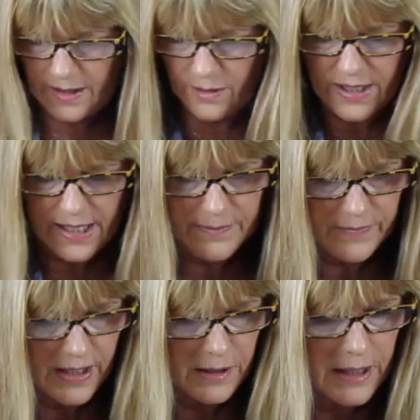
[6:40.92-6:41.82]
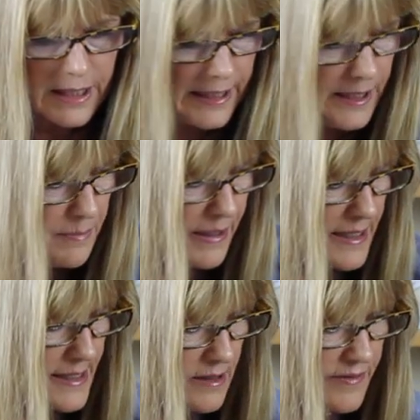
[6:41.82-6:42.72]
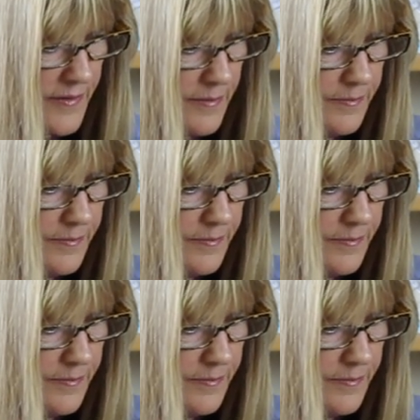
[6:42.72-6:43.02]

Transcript: Okay, get a clean piece of